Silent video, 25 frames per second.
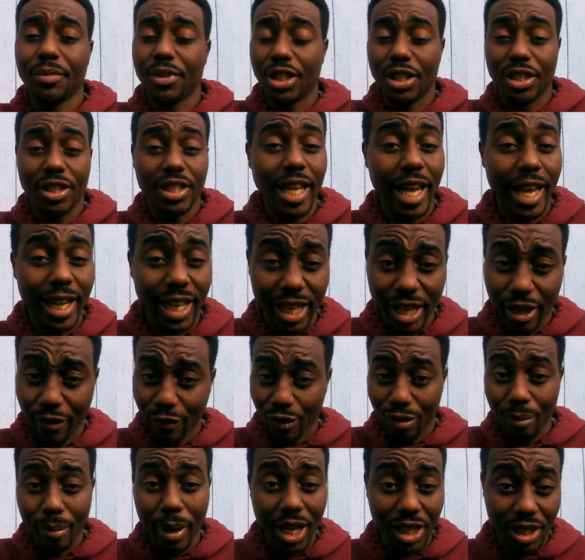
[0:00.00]
just taking
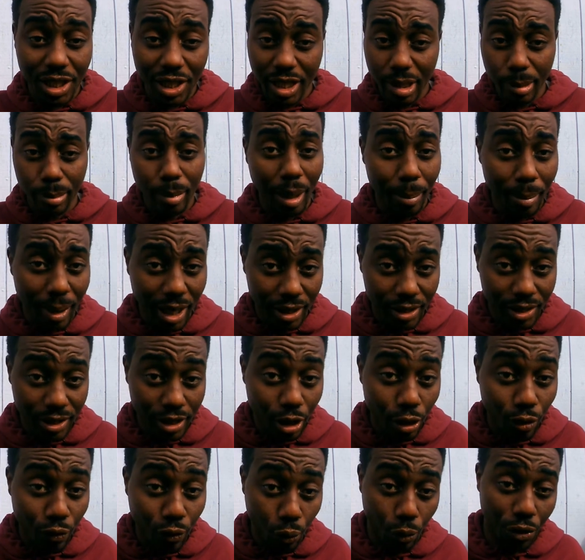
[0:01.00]
information in by
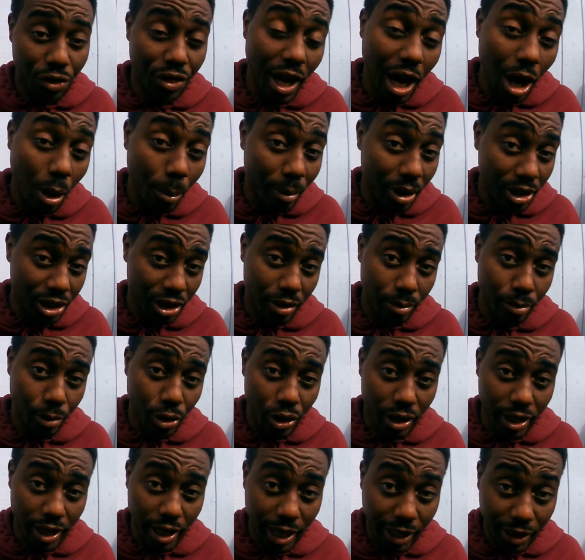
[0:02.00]
myself without much
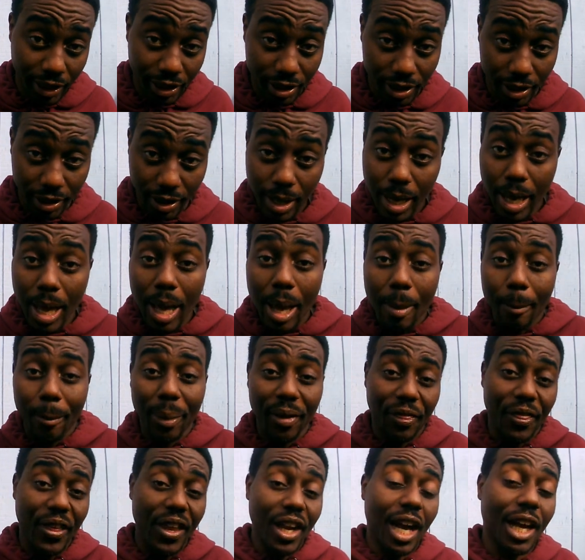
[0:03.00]
communication.
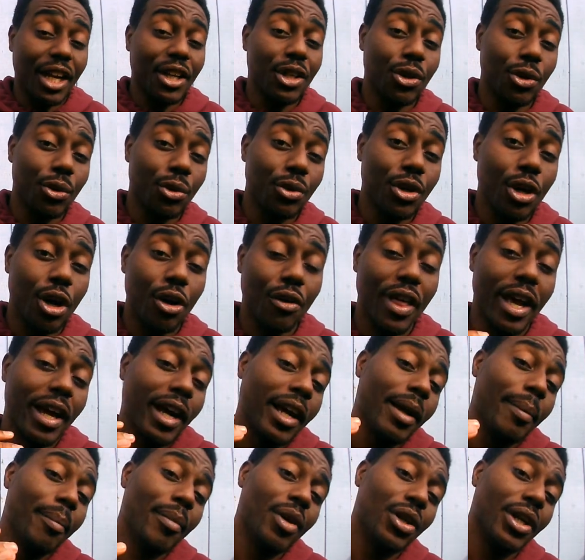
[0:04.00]
But then I do know
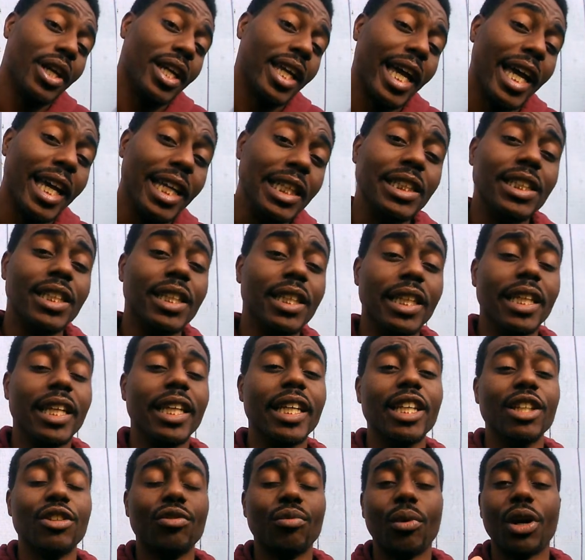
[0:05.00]
that communication
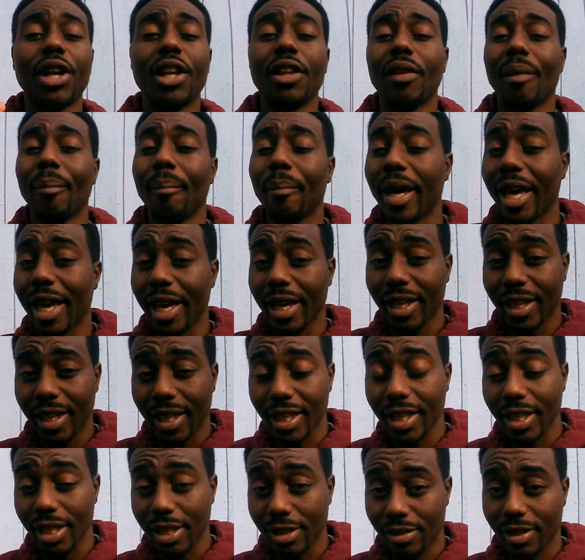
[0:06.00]
is one of the main
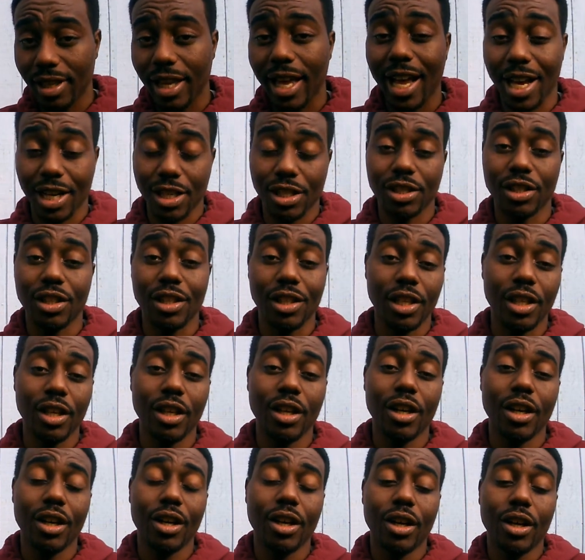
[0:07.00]
keys to actually
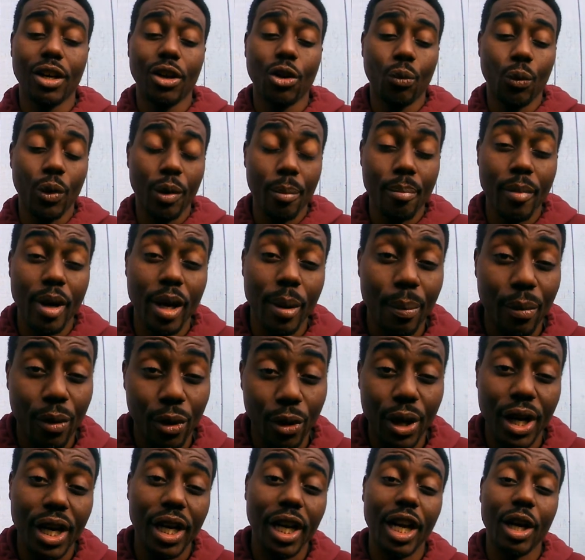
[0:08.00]

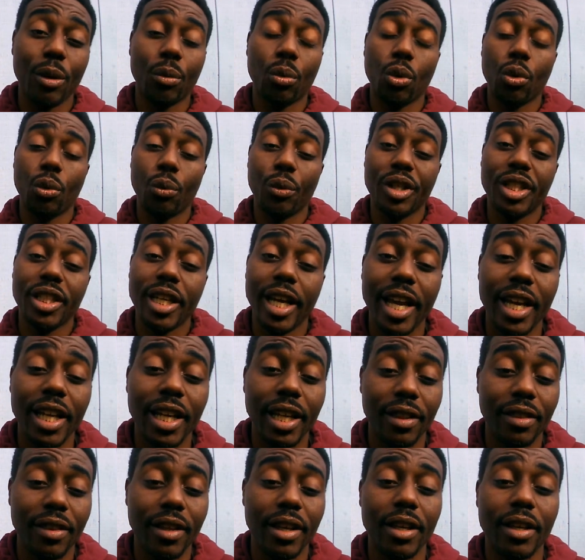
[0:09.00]
remembering and re
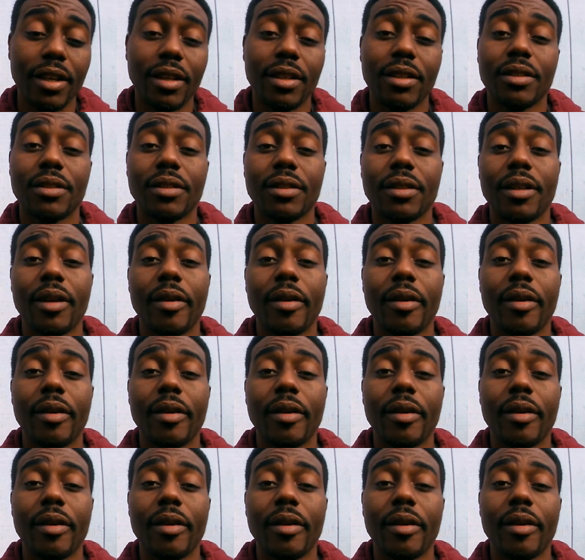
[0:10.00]
retaining things.